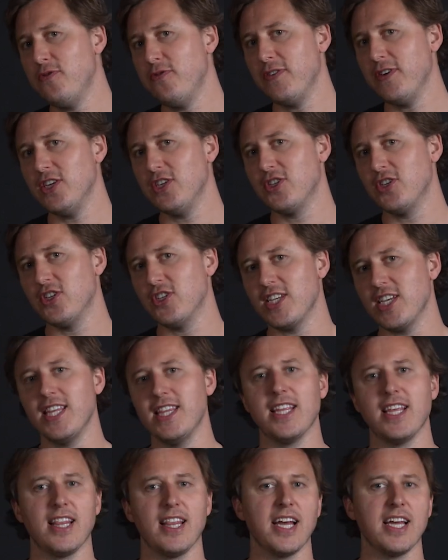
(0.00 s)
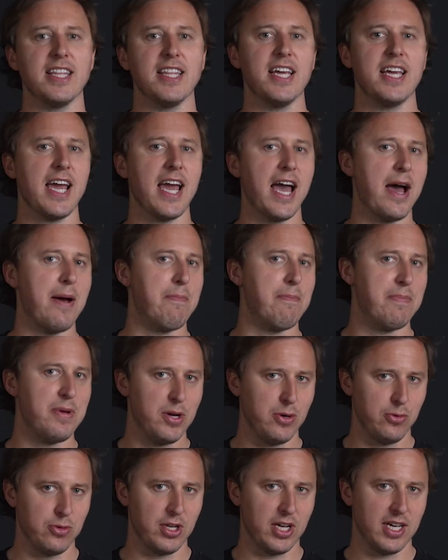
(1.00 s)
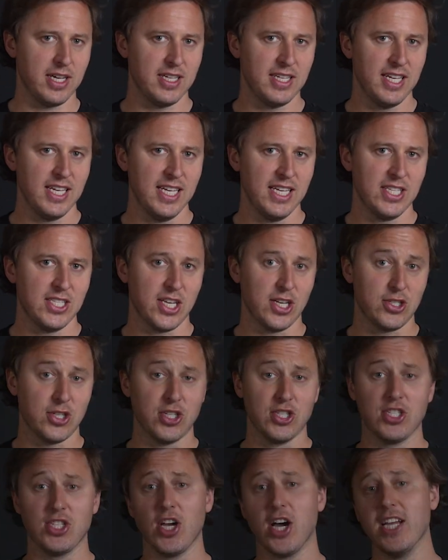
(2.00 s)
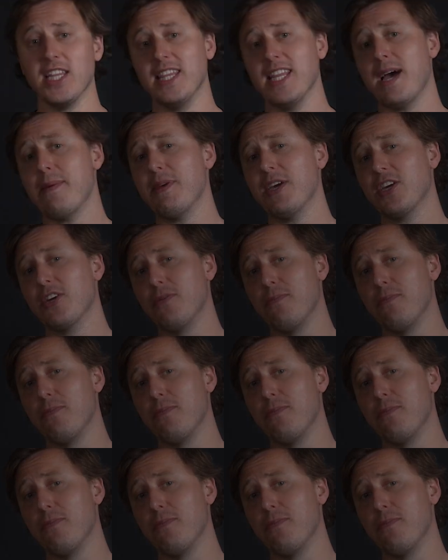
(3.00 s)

features in the Lightning App Builder, such as dynamic